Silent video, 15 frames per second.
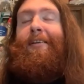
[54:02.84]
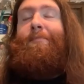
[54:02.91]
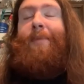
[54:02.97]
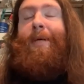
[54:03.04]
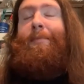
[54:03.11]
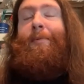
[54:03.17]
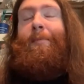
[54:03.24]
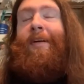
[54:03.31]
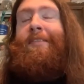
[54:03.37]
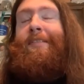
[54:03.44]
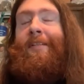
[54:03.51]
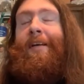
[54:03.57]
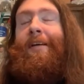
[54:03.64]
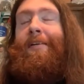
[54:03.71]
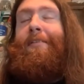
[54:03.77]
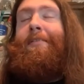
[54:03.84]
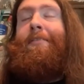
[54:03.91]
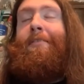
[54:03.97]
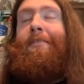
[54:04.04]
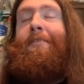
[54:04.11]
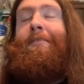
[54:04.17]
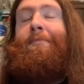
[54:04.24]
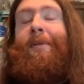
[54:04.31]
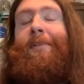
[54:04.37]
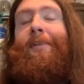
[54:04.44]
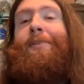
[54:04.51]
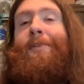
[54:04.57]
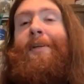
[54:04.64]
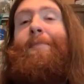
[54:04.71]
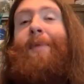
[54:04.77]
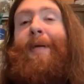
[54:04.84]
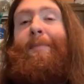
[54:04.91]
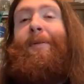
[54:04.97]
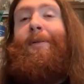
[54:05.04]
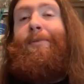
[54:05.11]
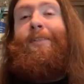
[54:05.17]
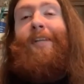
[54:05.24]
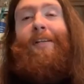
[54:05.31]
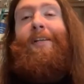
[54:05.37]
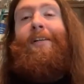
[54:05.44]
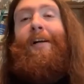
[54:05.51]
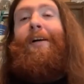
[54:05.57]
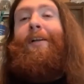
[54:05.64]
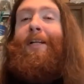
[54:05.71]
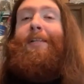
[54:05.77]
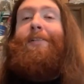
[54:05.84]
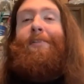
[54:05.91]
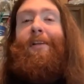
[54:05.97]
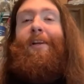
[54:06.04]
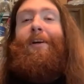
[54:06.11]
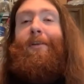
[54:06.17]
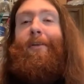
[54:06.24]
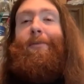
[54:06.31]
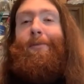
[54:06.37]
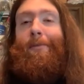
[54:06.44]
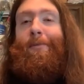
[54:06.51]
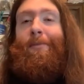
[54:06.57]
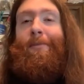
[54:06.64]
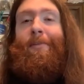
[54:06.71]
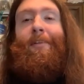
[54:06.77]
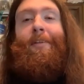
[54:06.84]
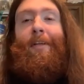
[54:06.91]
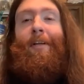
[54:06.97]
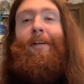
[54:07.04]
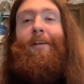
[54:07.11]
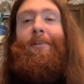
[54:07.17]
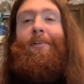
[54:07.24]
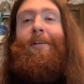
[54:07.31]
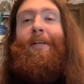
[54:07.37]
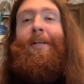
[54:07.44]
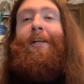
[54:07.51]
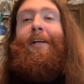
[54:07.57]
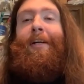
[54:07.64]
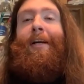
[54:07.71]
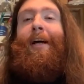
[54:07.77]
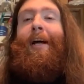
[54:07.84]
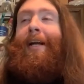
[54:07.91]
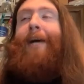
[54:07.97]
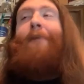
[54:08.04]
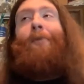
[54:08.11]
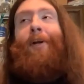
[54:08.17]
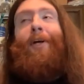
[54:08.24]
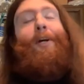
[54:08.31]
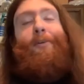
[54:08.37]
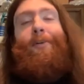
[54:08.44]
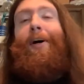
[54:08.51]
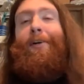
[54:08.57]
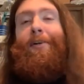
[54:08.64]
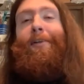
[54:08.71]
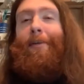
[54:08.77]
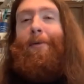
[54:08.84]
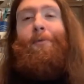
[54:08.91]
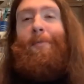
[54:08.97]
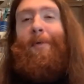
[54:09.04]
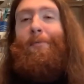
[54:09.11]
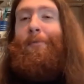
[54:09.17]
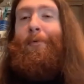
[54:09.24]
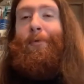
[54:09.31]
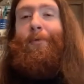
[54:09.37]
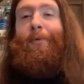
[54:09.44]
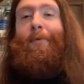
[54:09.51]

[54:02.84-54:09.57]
people may suck, but there's some people who suck a lot less than others, you know? and I want to go talk to those people.